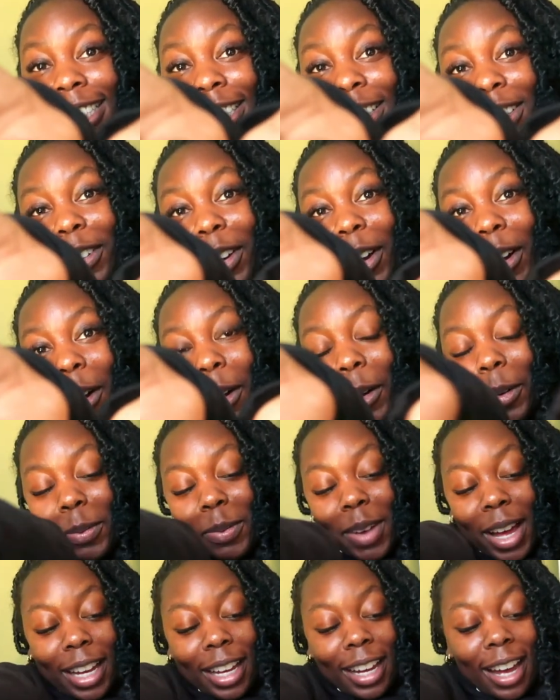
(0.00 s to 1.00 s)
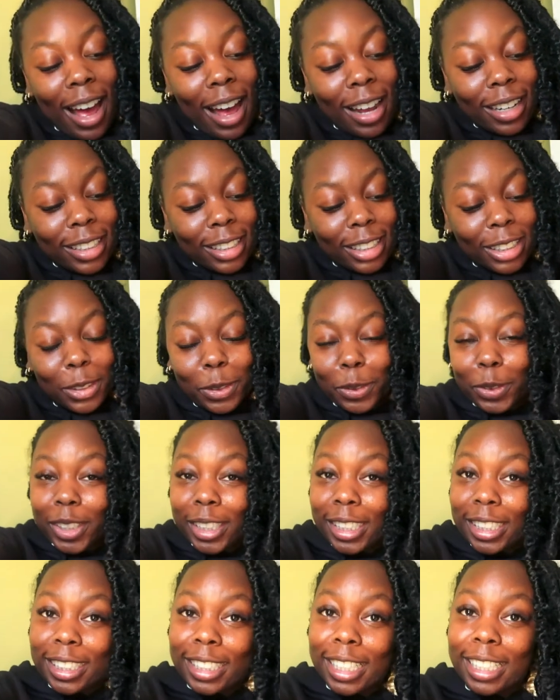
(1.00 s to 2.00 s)
to all my college
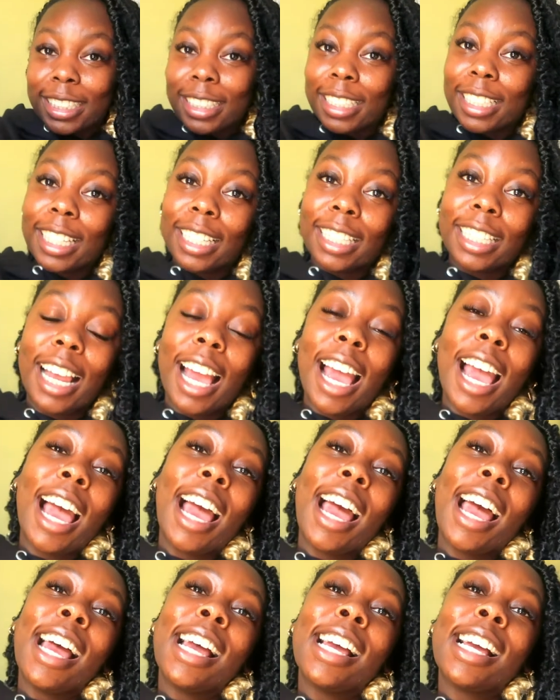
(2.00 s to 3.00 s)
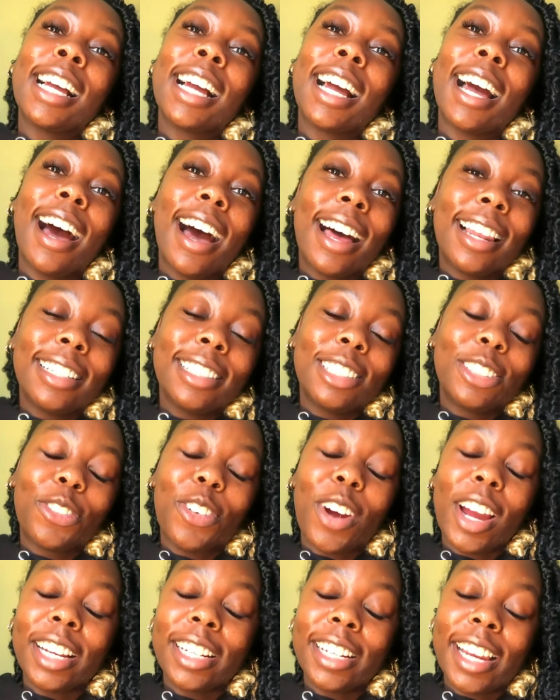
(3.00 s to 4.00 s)
students that's in college
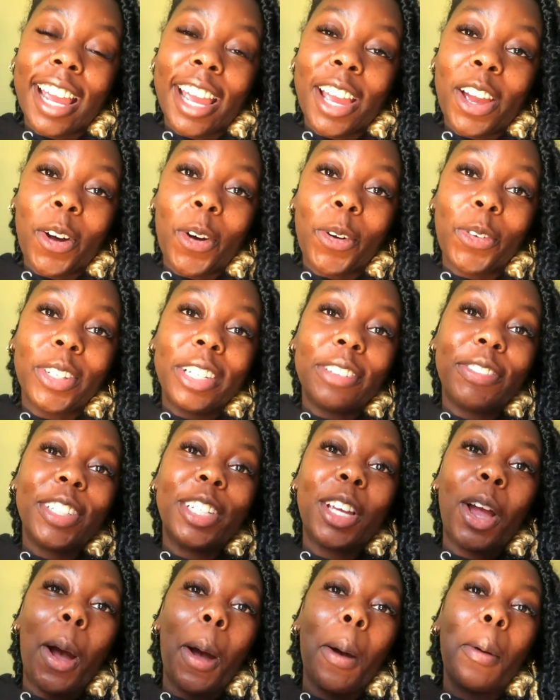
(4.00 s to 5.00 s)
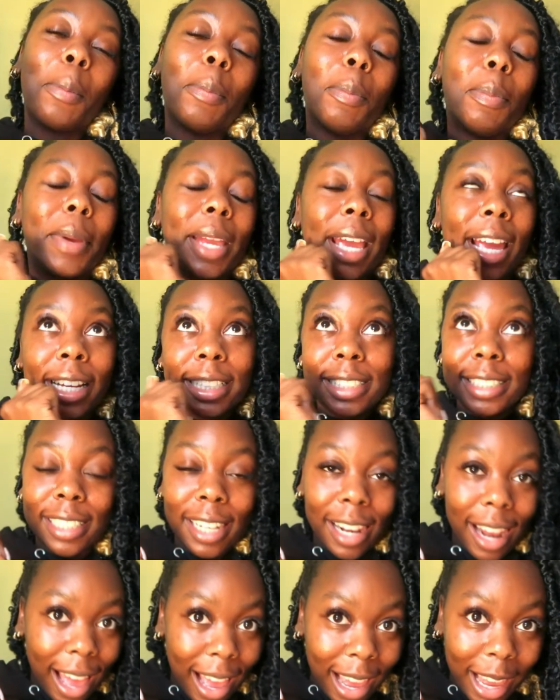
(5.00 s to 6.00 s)
right now, living y'all best
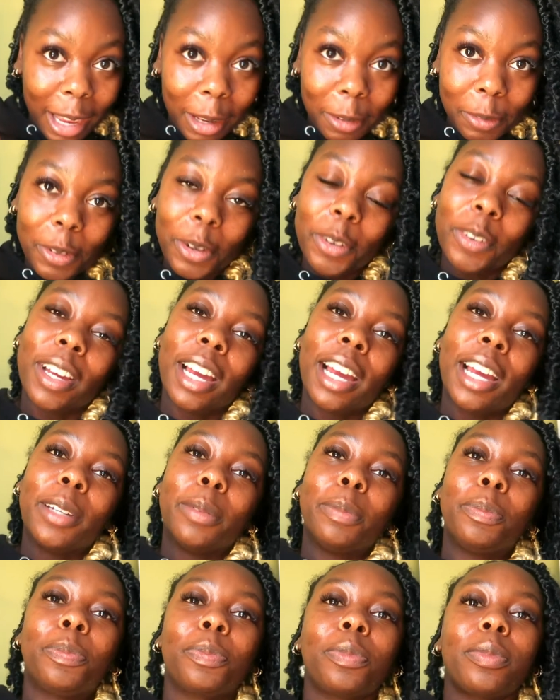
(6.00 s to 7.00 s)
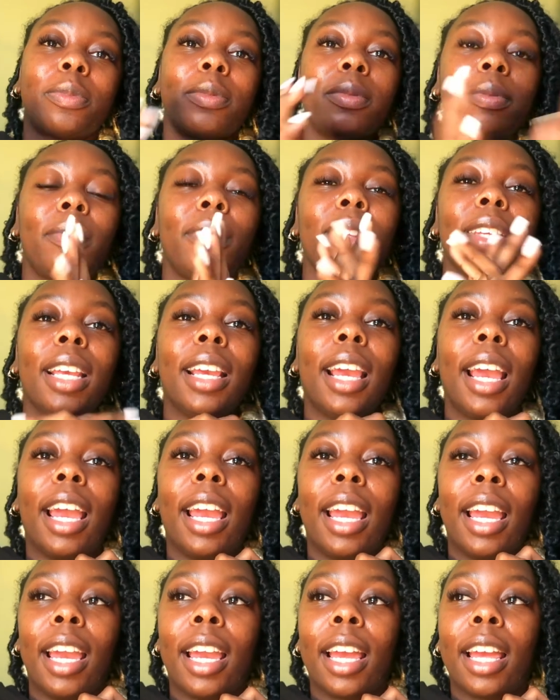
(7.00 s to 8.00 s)
life, okay?
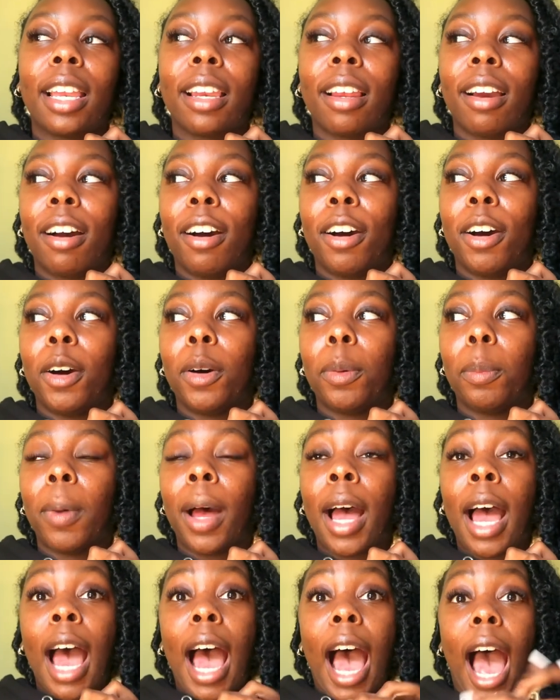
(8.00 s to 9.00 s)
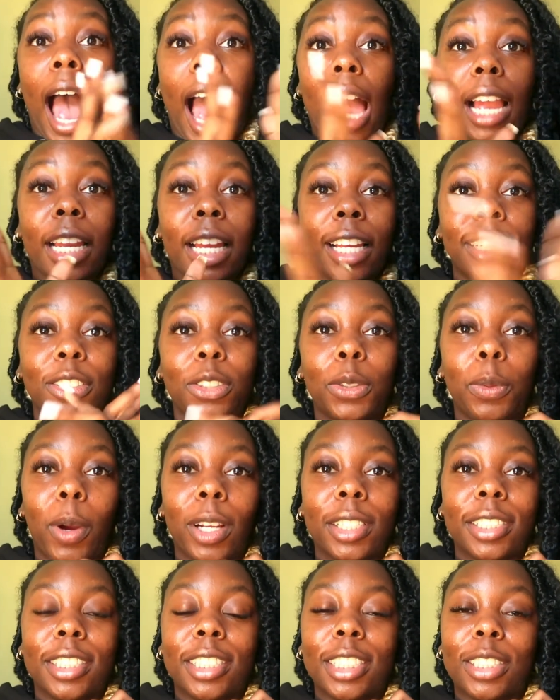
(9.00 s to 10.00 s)
And I guess you're
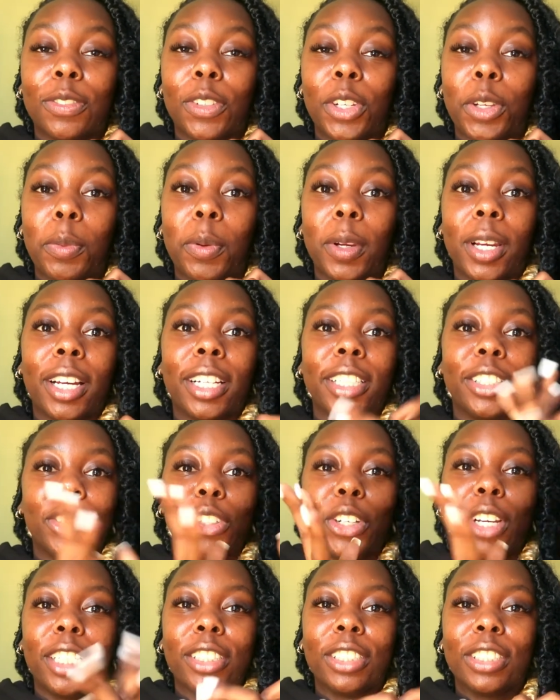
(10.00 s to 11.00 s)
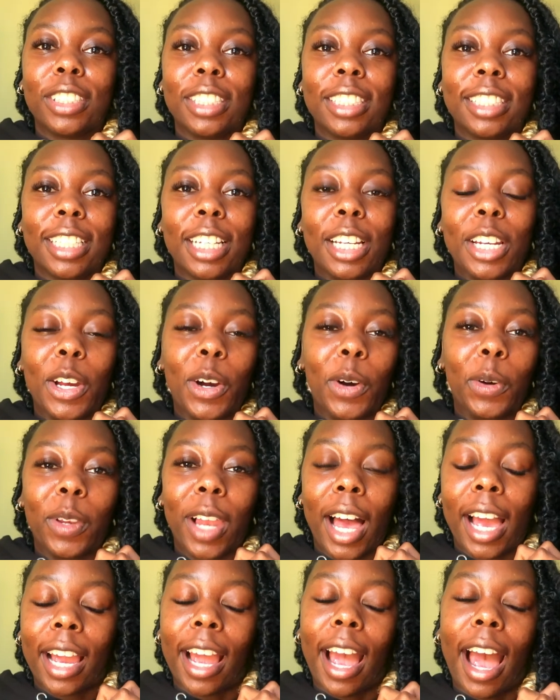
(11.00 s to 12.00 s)
watching this video because you're interested to know
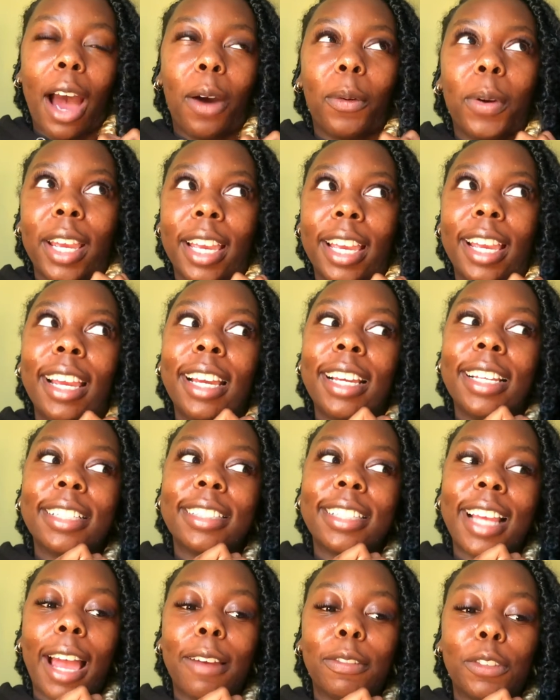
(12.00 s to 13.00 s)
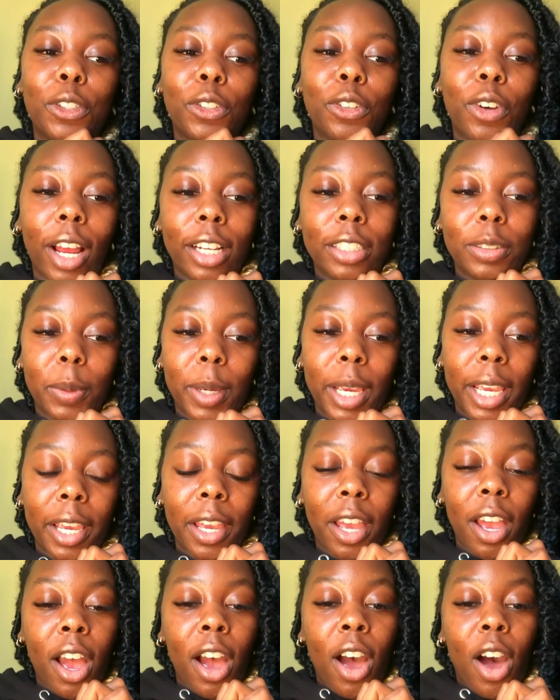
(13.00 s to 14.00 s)
like how it is after you graduate.